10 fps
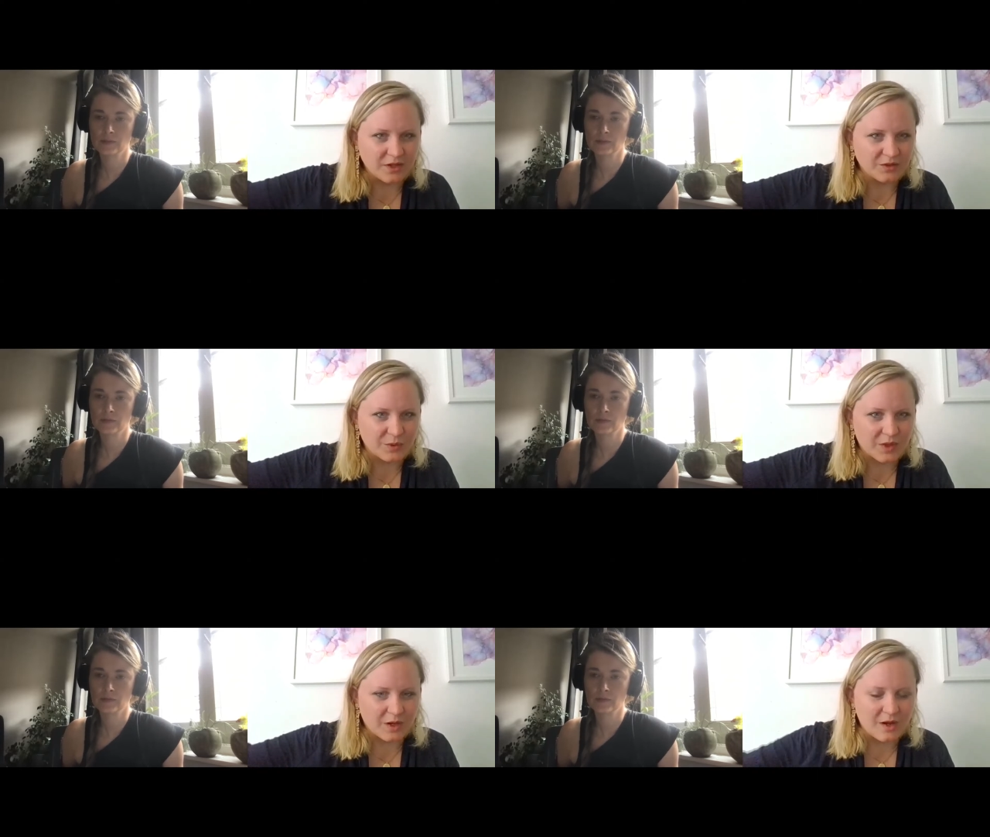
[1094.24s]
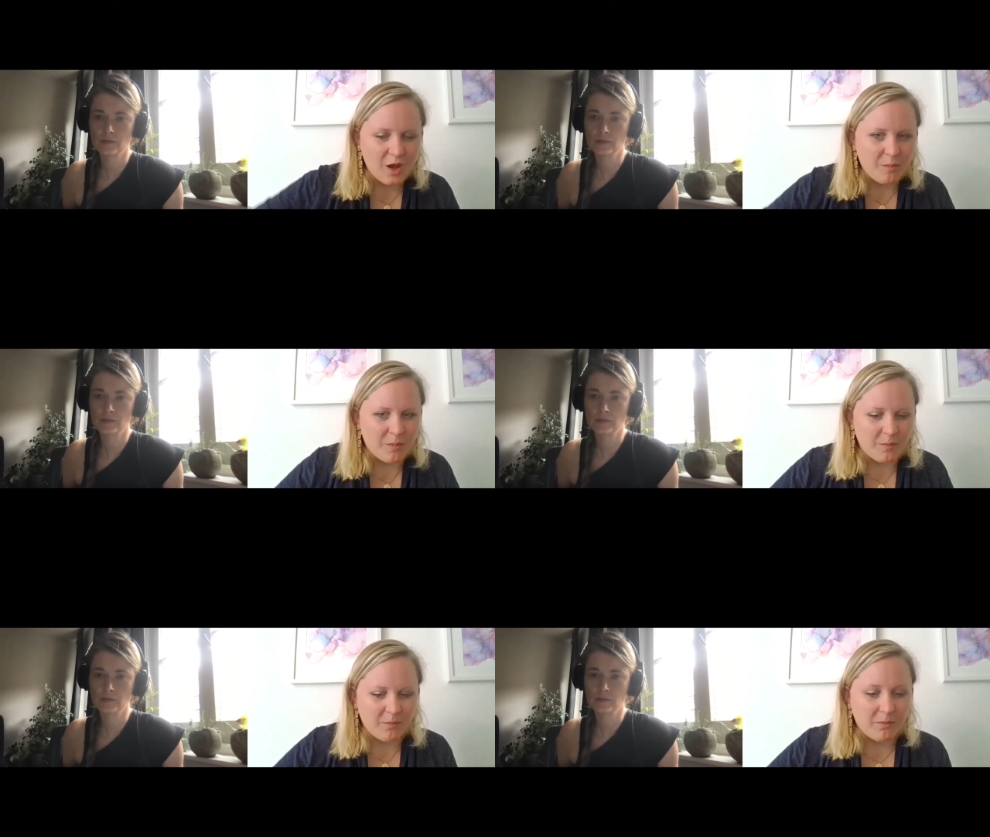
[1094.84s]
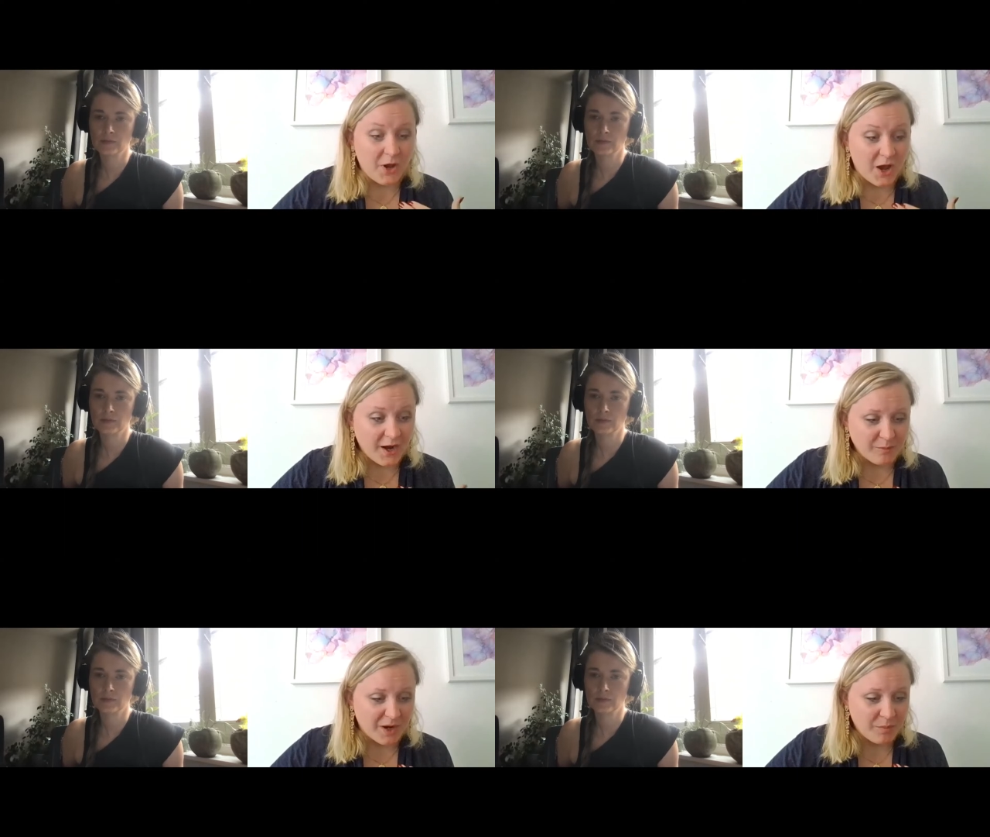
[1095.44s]
Speaker 1: things with it. But I,
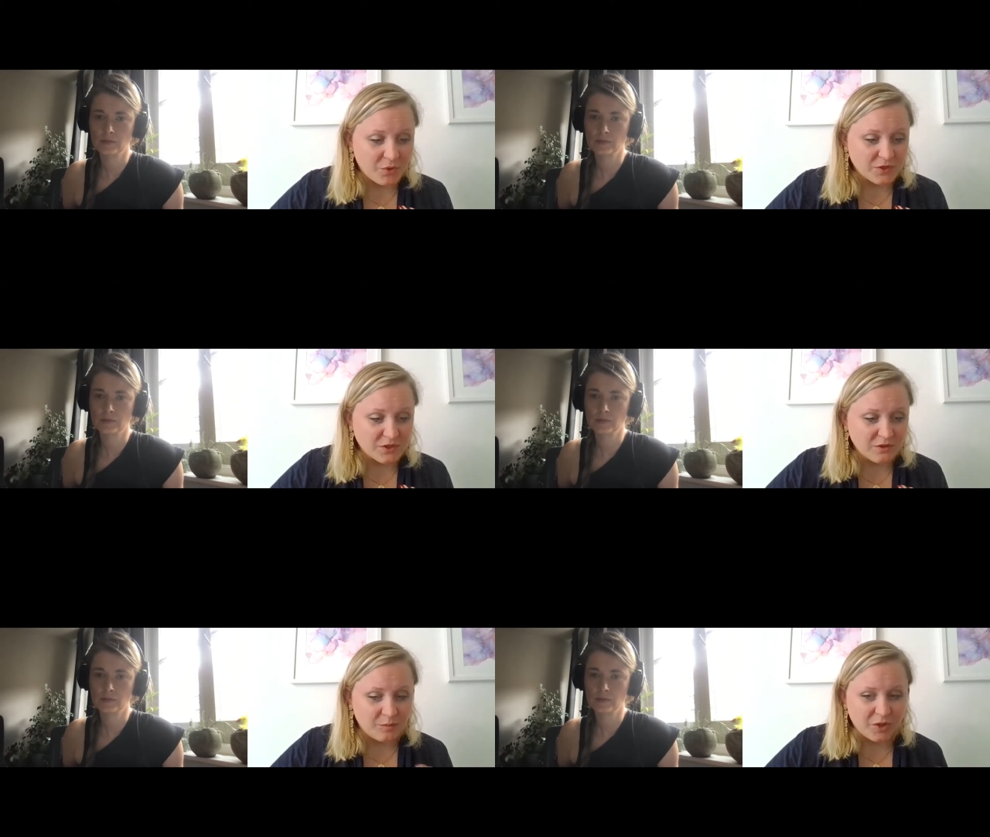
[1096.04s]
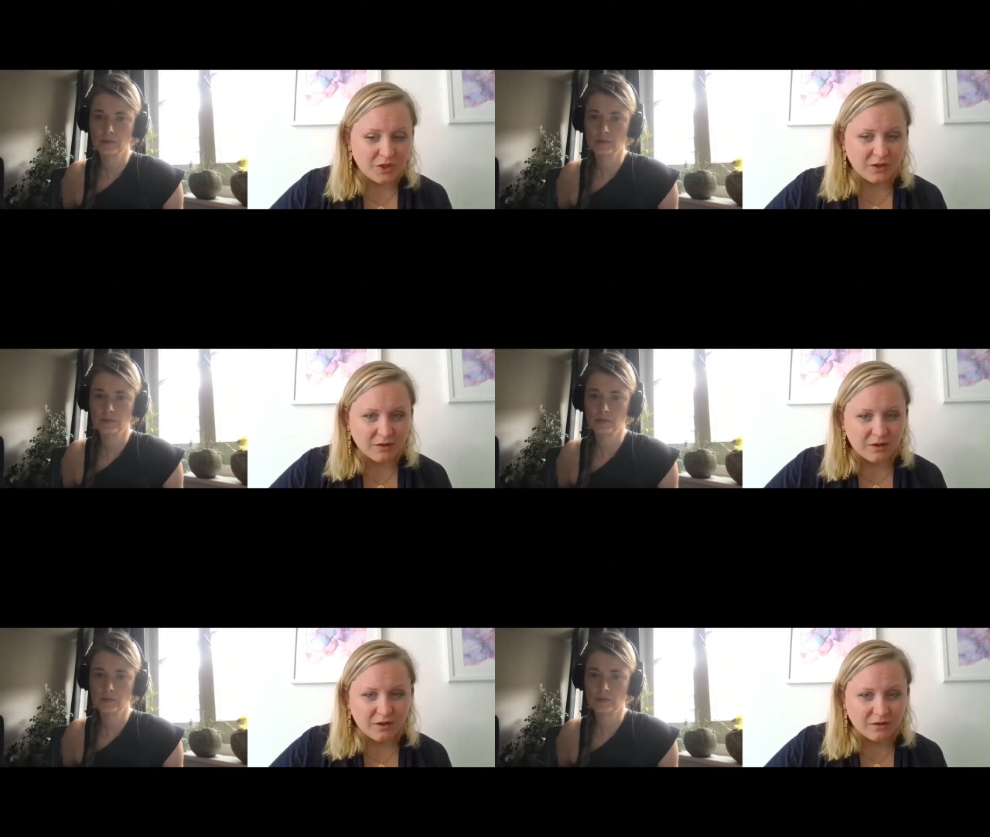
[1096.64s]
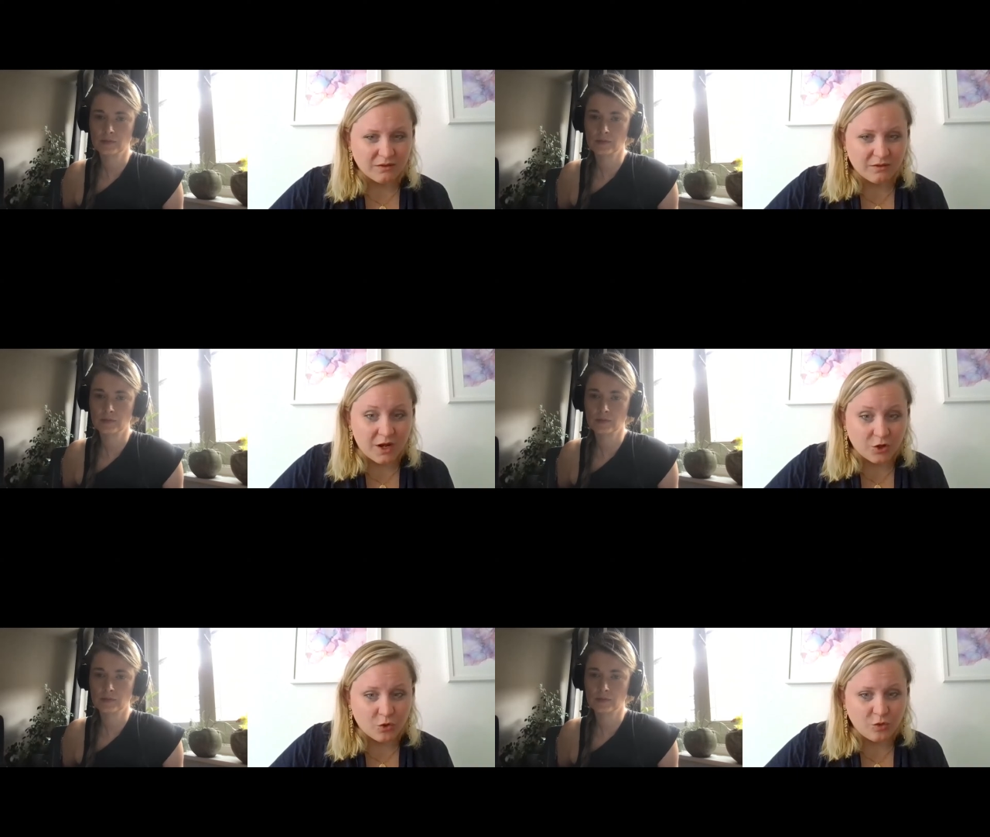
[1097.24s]
in my personal opinion, think it
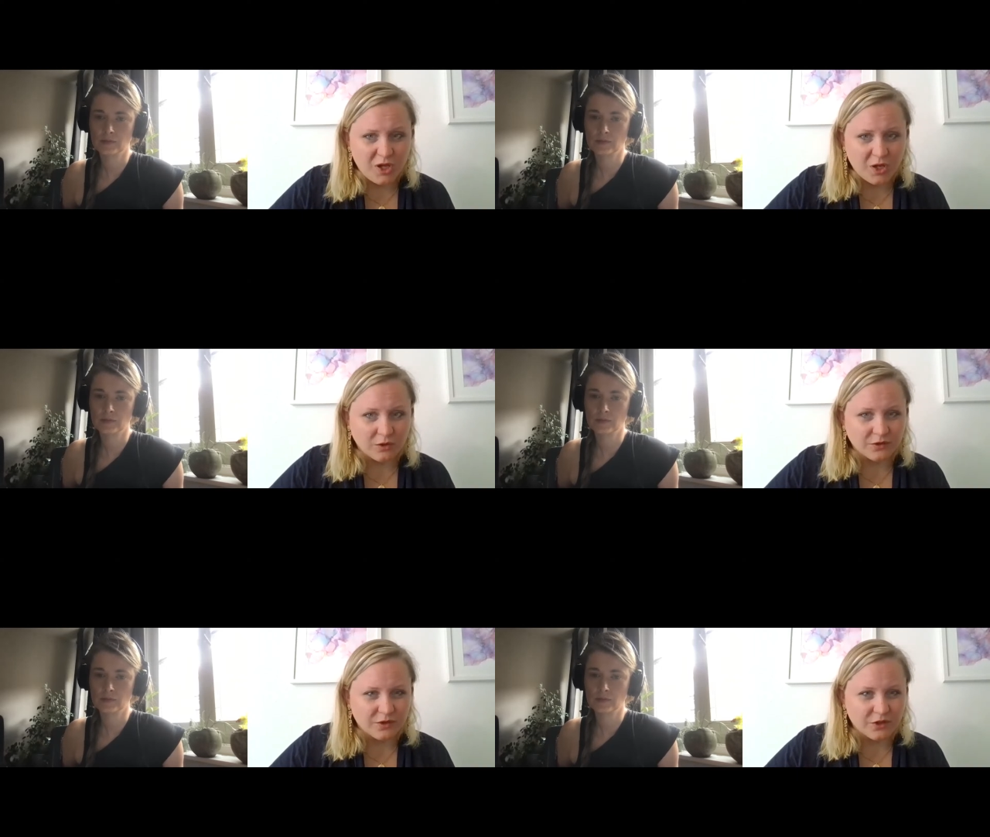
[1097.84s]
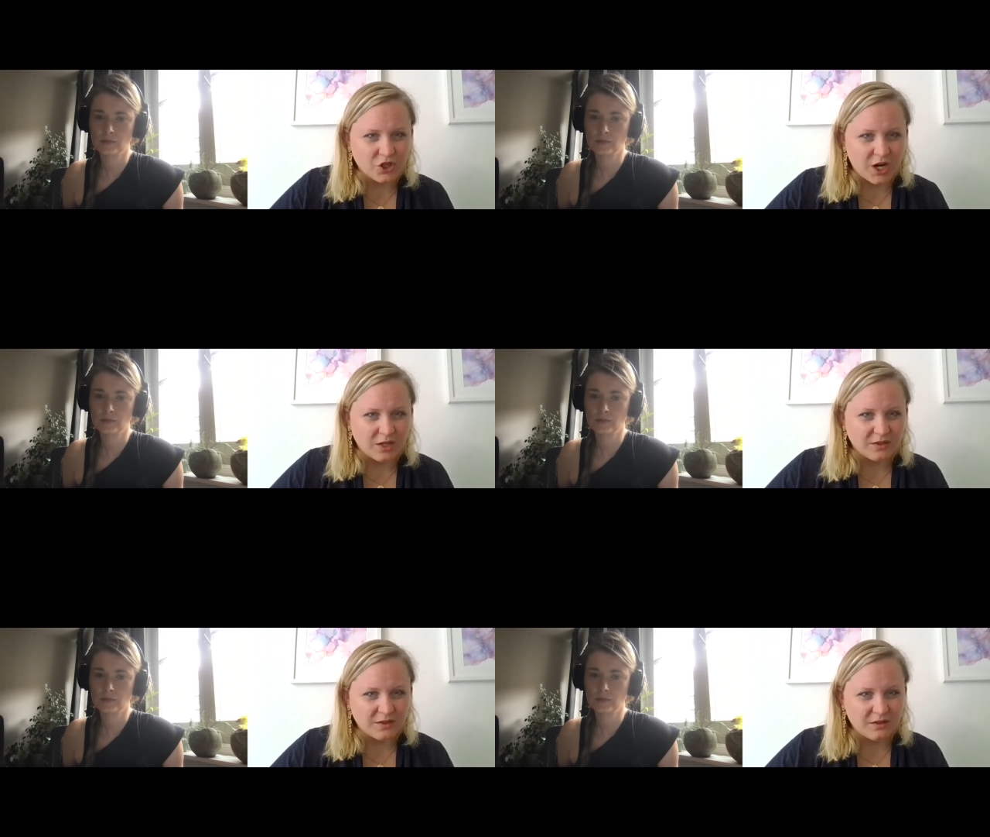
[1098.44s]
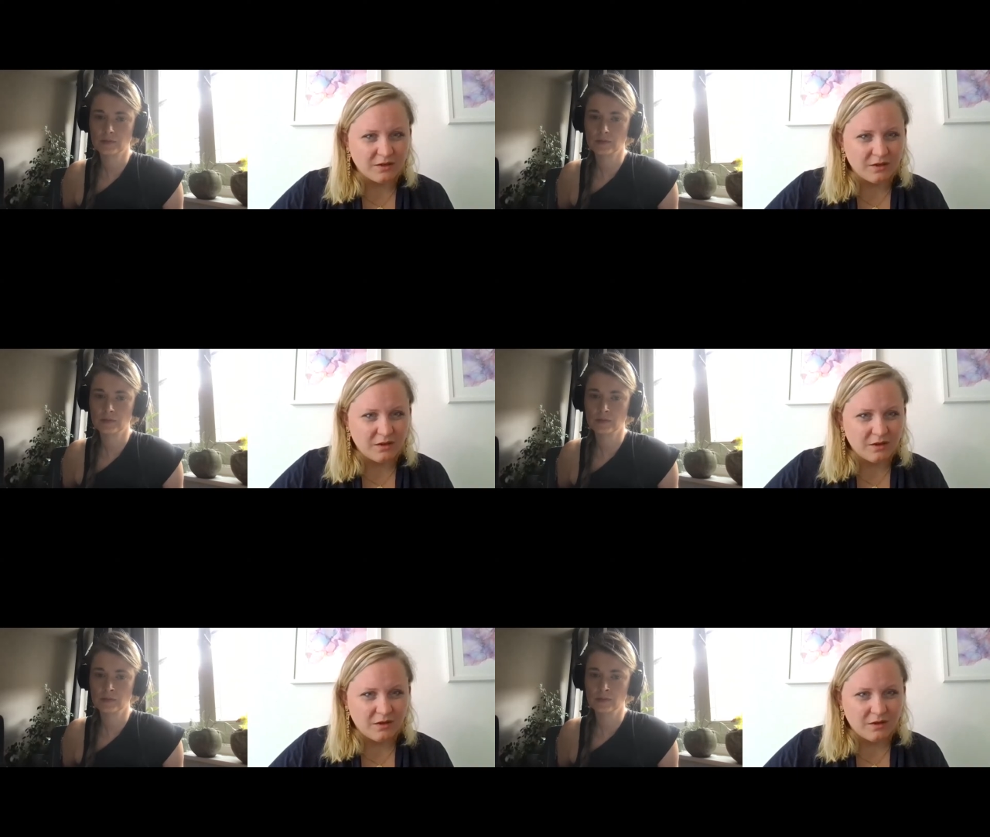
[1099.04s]
it could be also a chance.
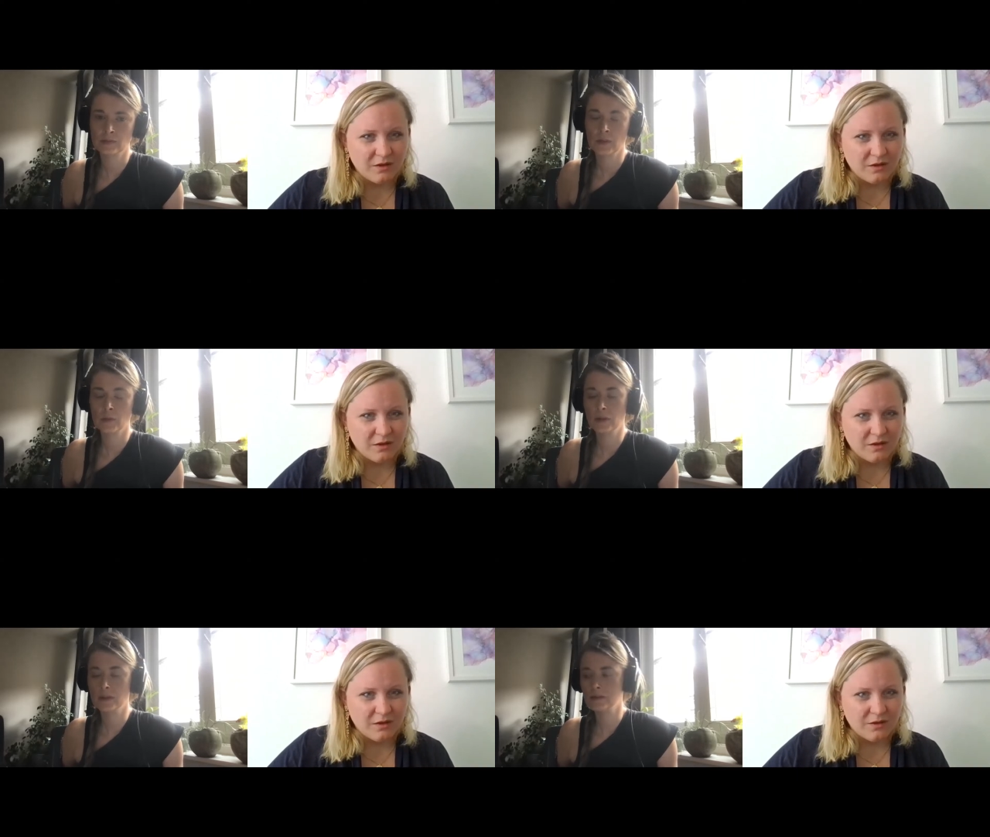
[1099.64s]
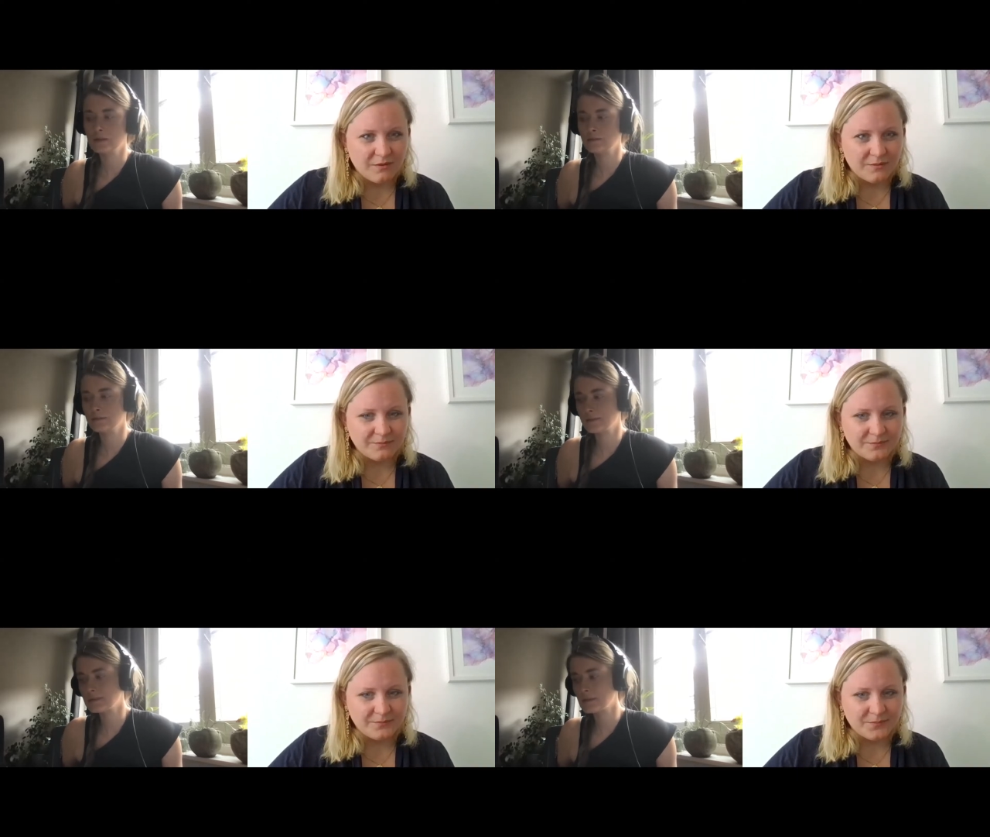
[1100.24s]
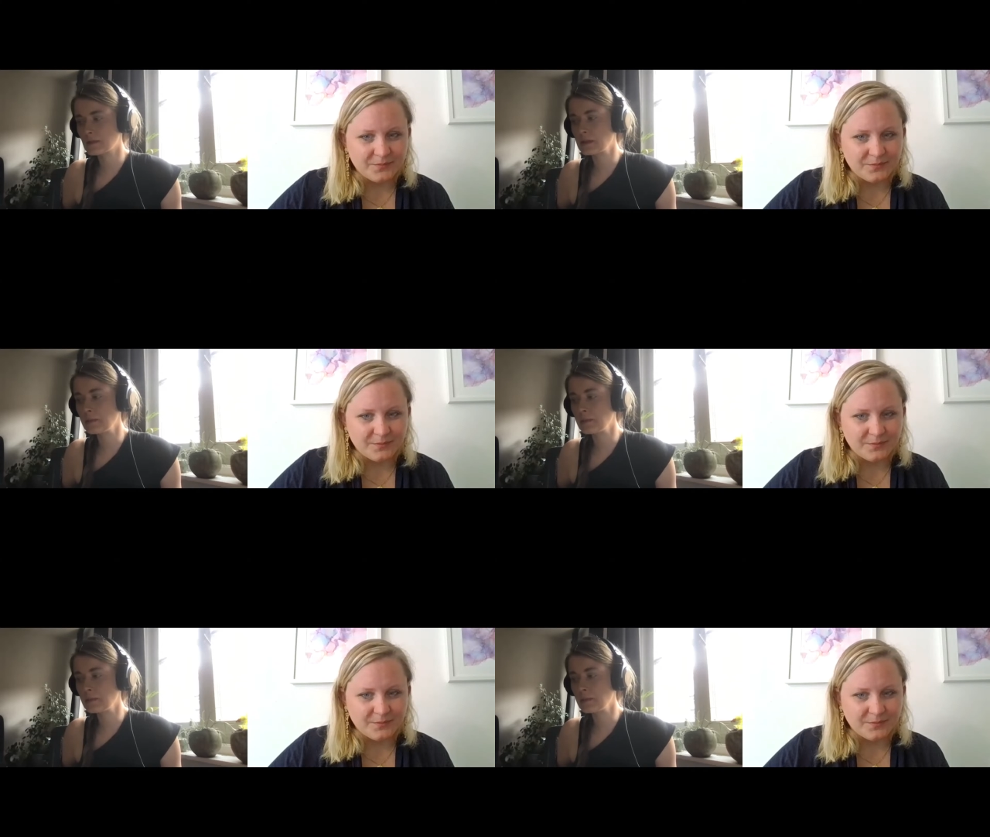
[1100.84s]
Speaker 2: Well, the